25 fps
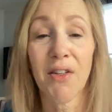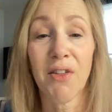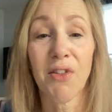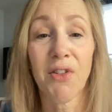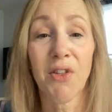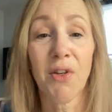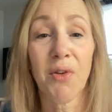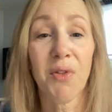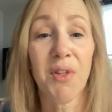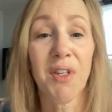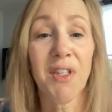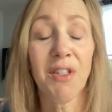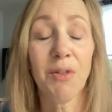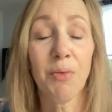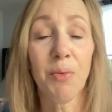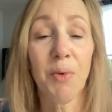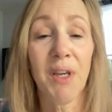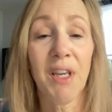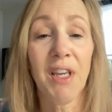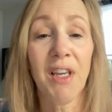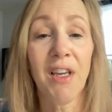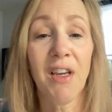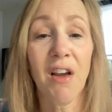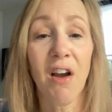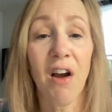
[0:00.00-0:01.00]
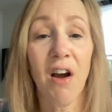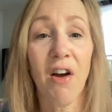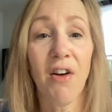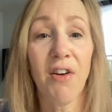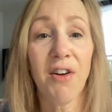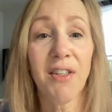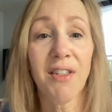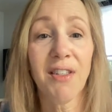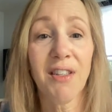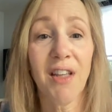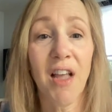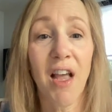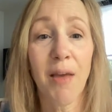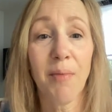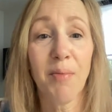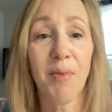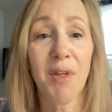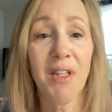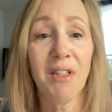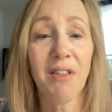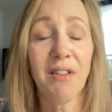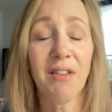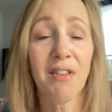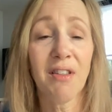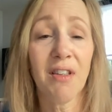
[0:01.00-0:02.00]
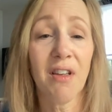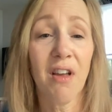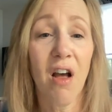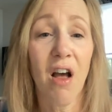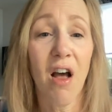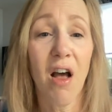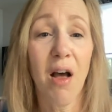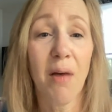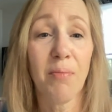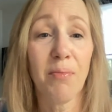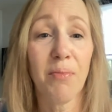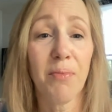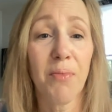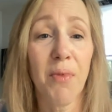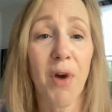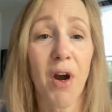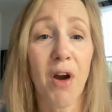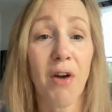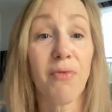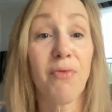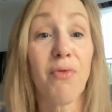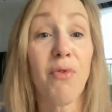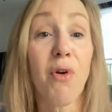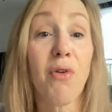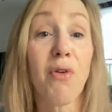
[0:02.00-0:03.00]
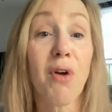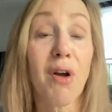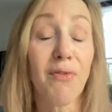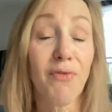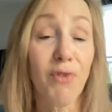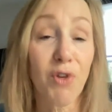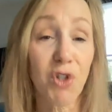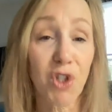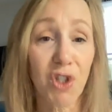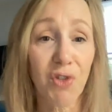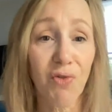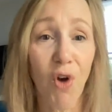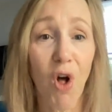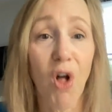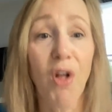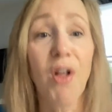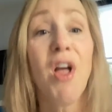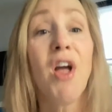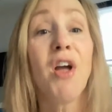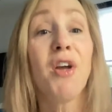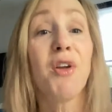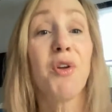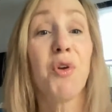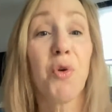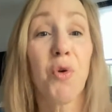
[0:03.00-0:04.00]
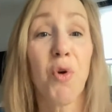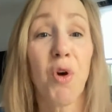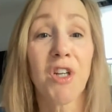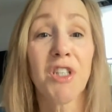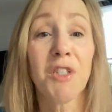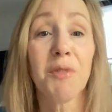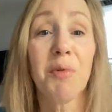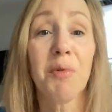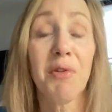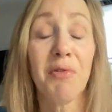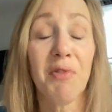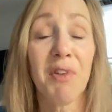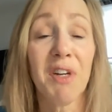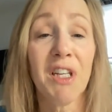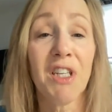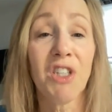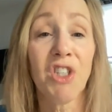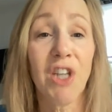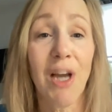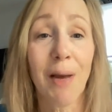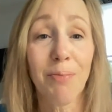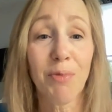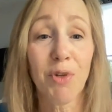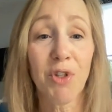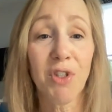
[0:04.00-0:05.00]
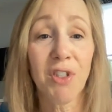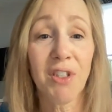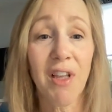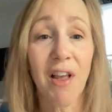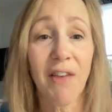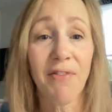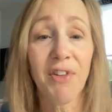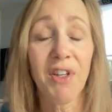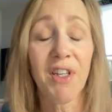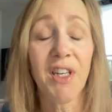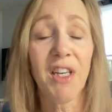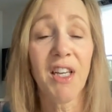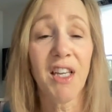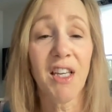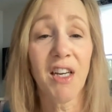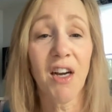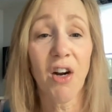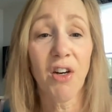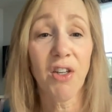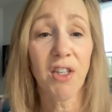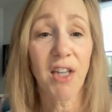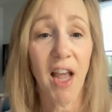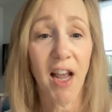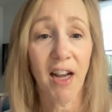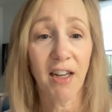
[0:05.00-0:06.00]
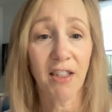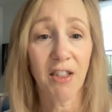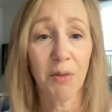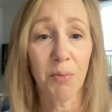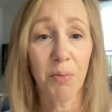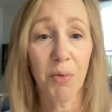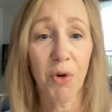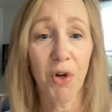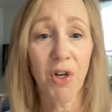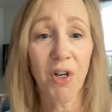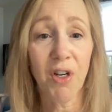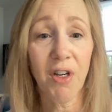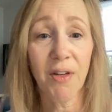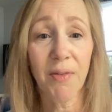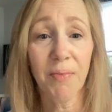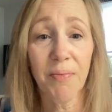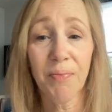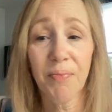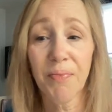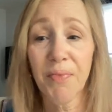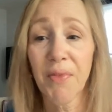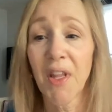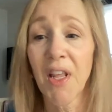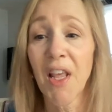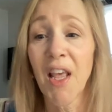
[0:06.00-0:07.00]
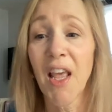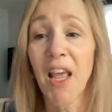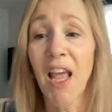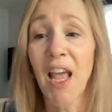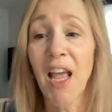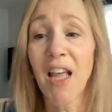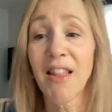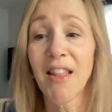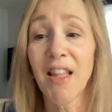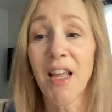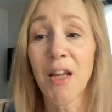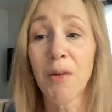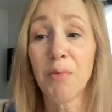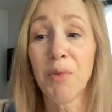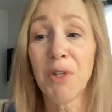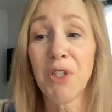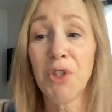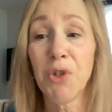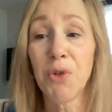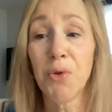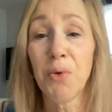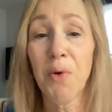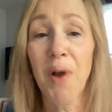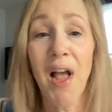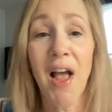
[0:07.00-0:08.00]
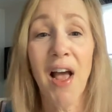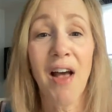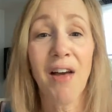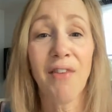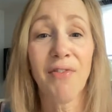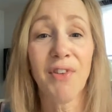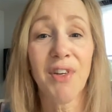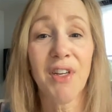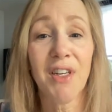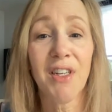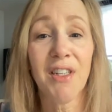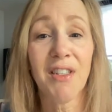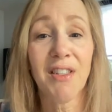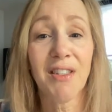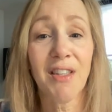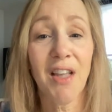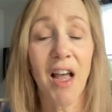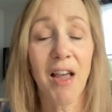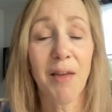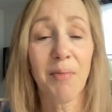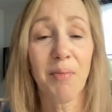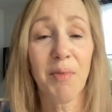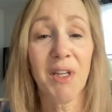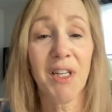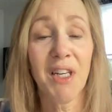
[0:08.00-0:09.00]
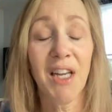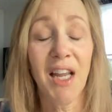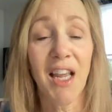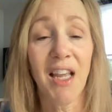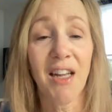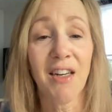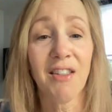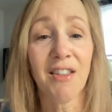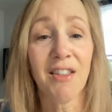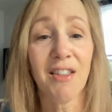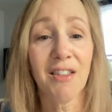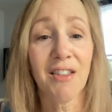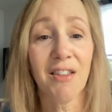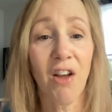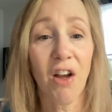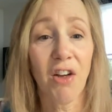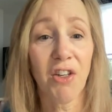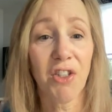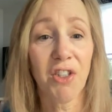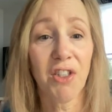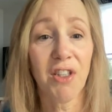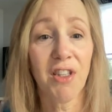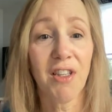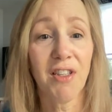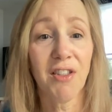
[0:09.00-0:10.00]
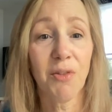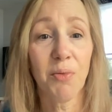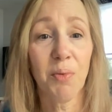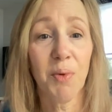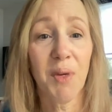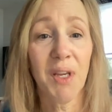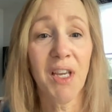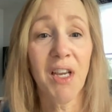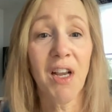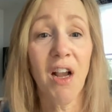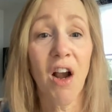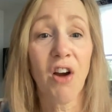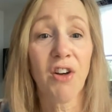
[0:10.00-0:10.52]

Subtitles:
So this week, our assignments are, well, first of all, you're going to be reading chapter 7 in our textbook. And then we do have an assignment and a discussion this week.